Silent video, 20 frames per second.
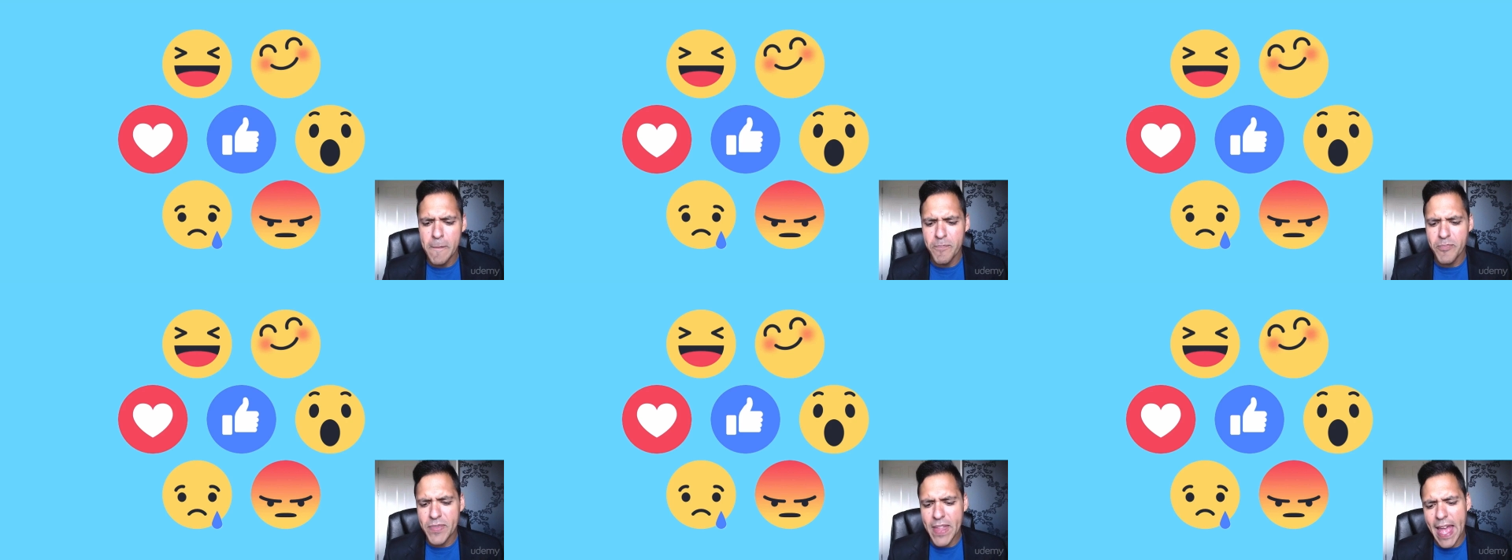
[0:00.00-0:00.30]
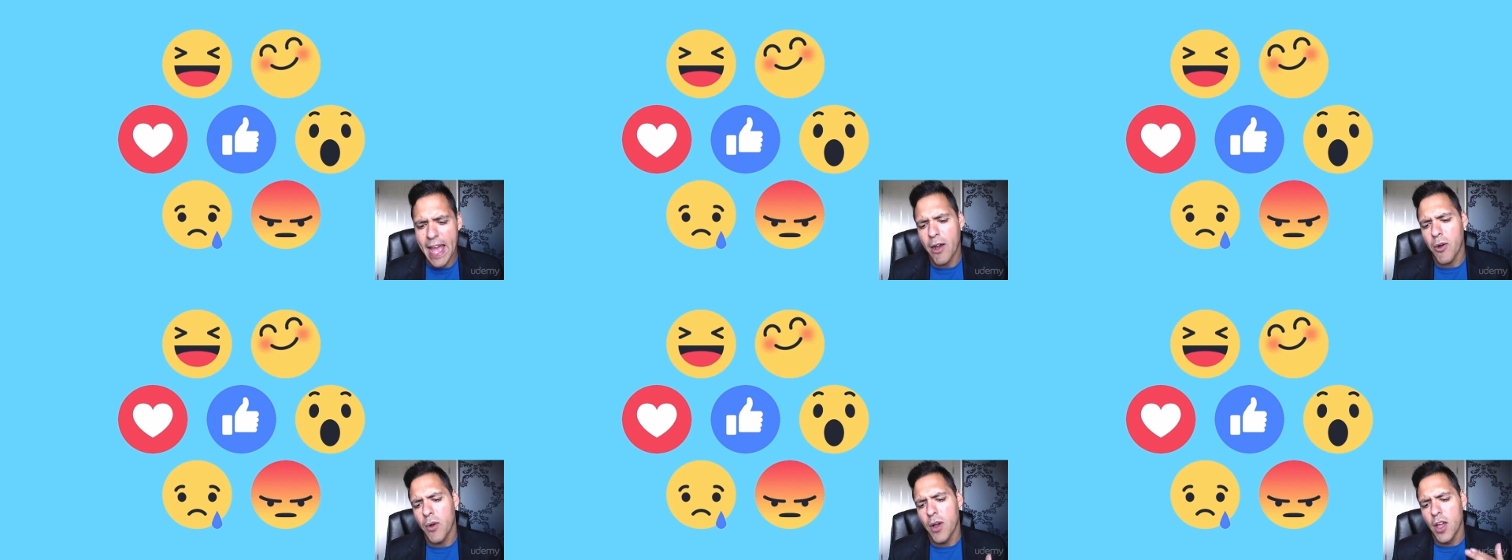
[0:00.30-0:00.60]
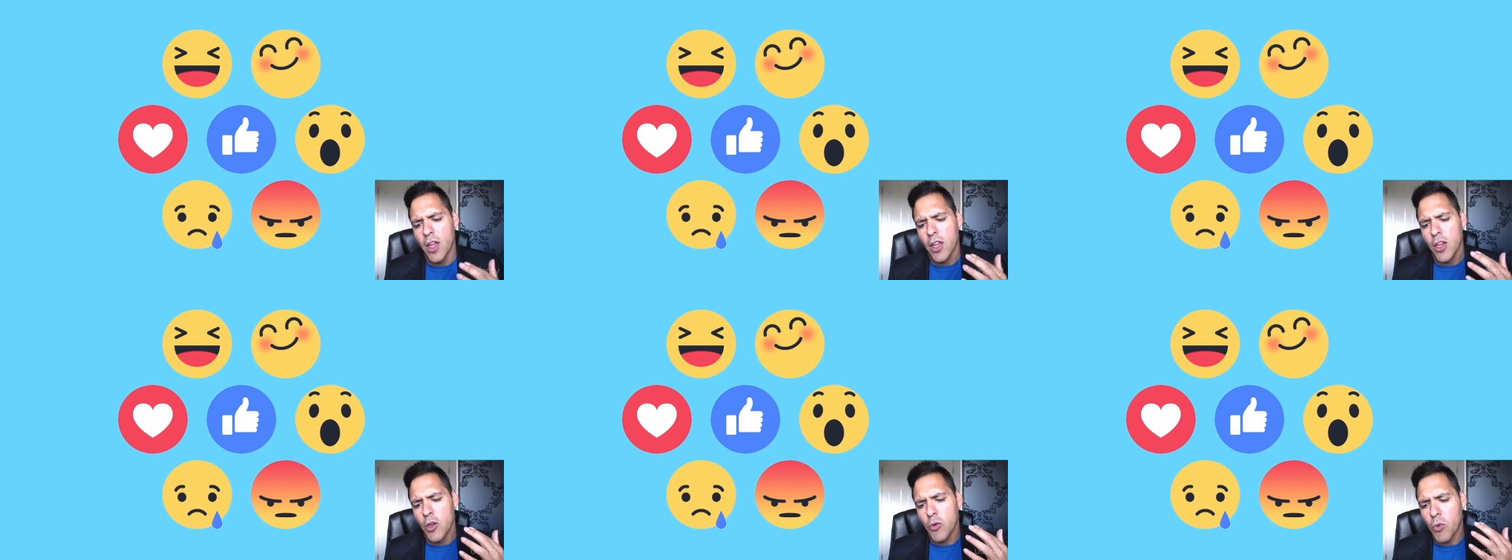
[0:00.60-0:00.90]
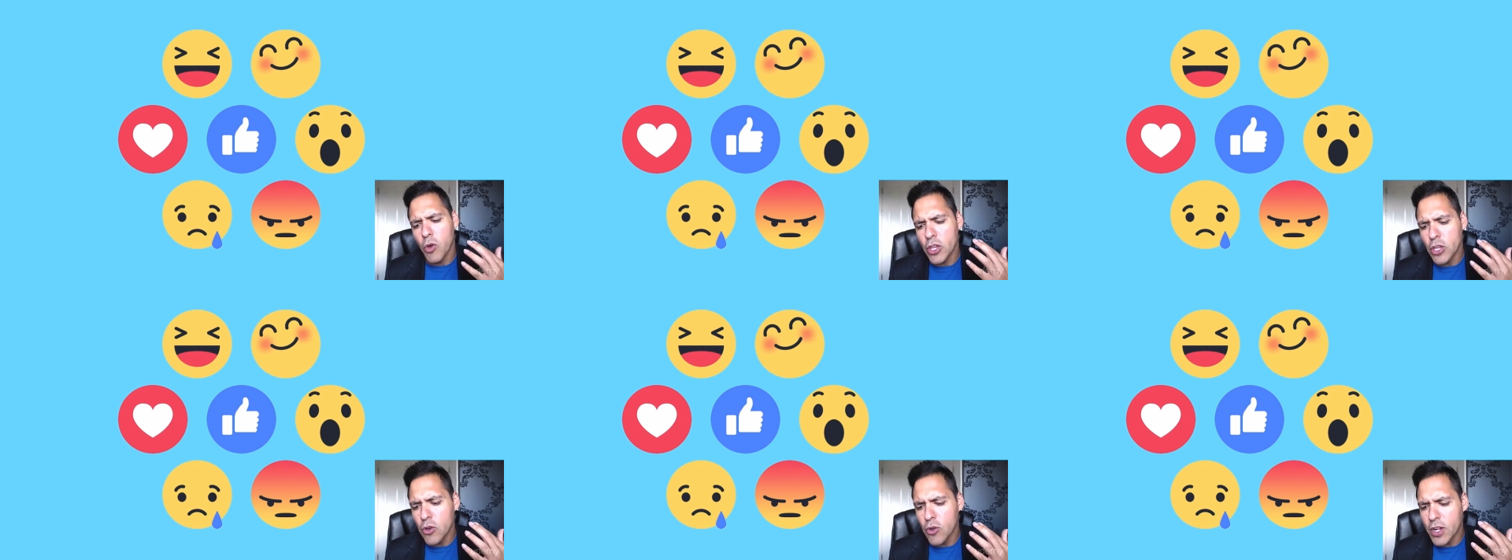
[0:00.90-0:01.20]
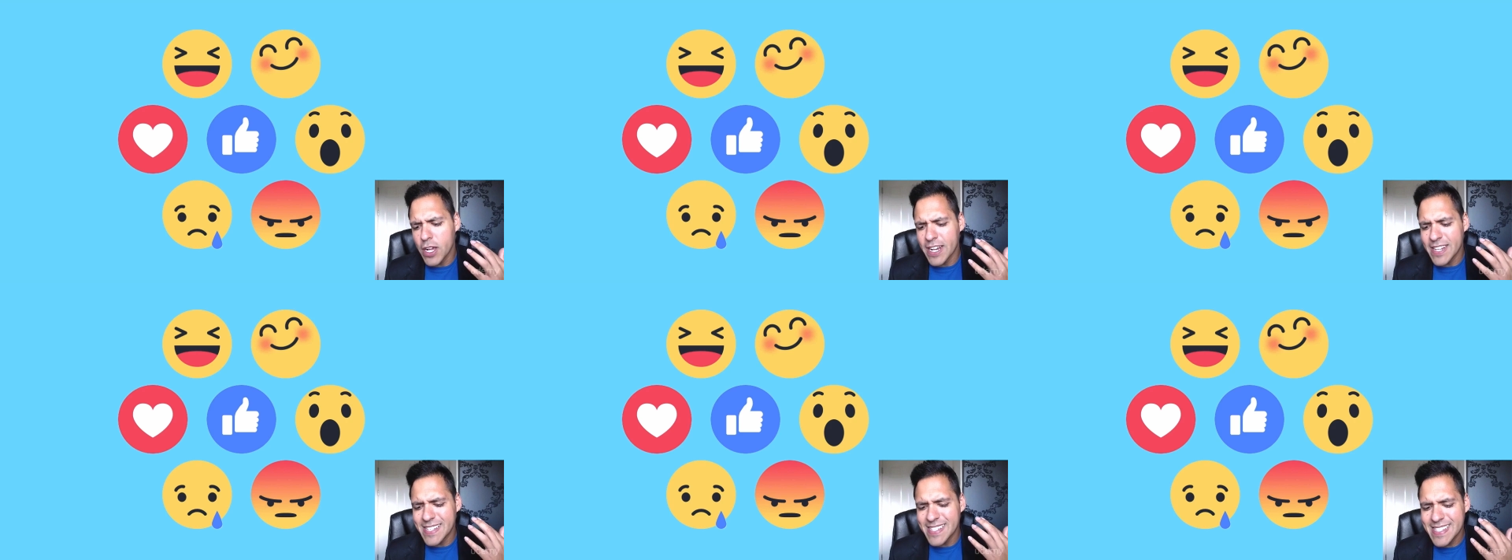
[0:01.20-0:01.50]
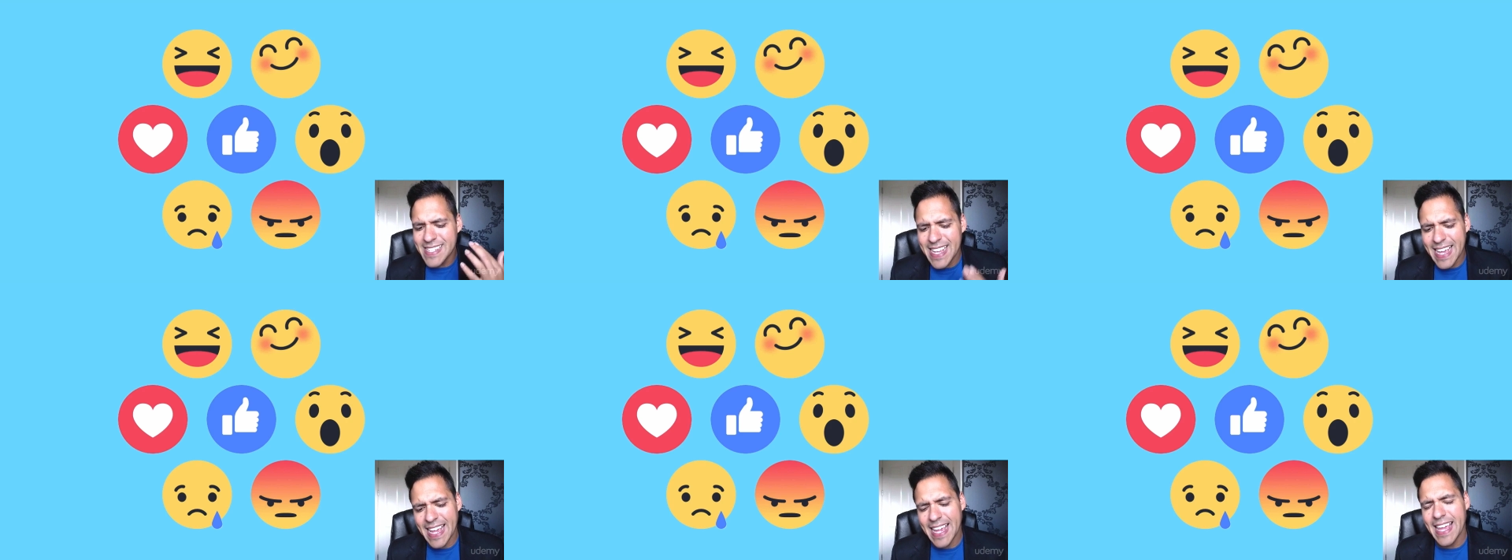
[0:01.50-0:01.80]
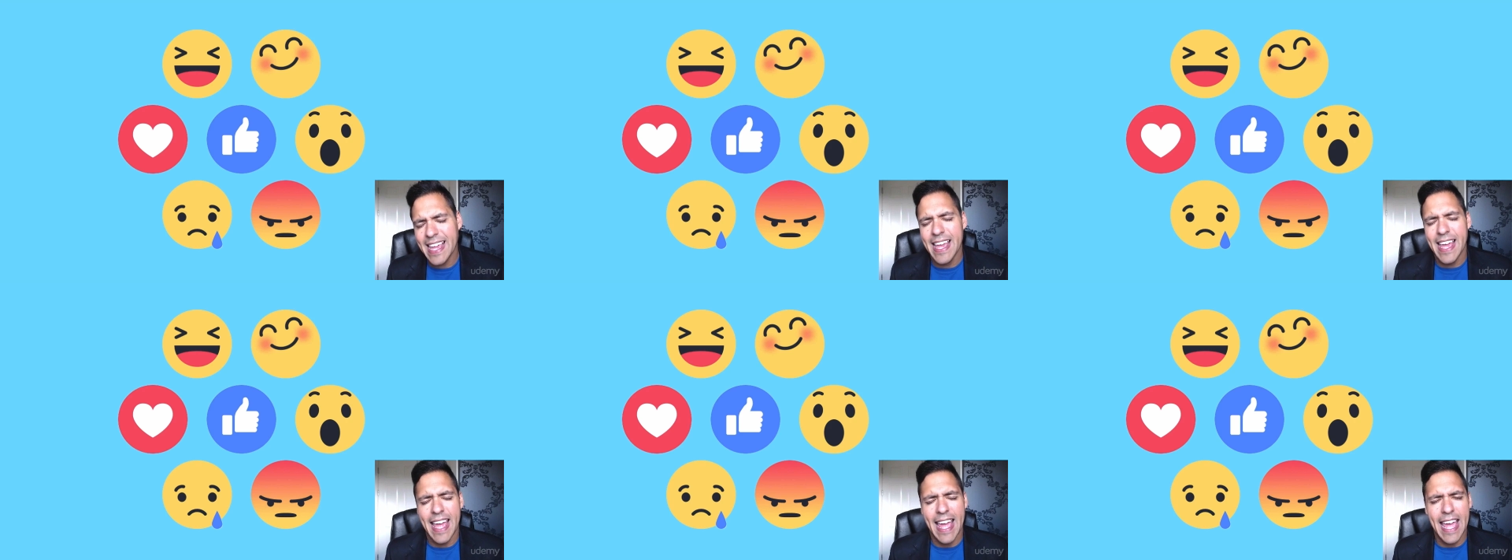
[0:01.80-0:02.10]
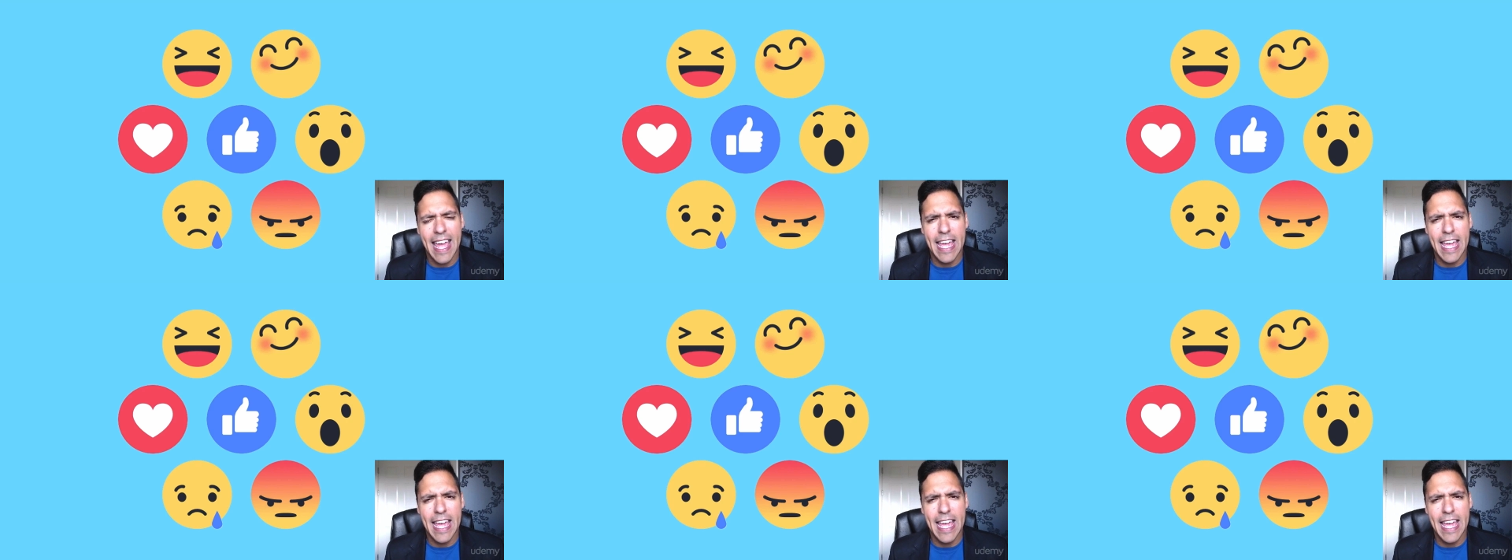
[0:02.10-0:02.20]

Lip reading: Now, what you're going to see